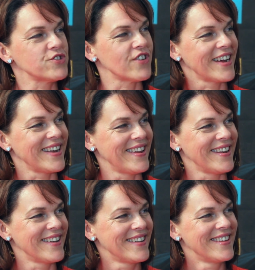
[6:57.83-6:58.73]

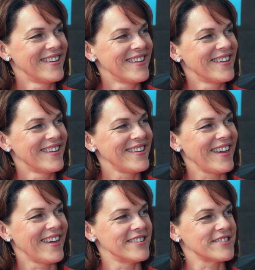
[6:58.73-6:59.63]
training.
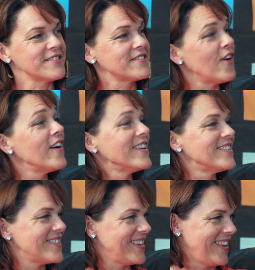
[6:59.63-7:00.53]
Yeah, there's a
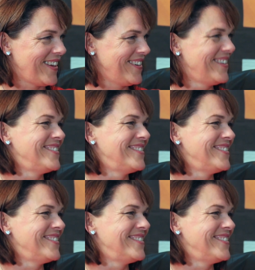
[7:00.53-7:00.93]
science in it.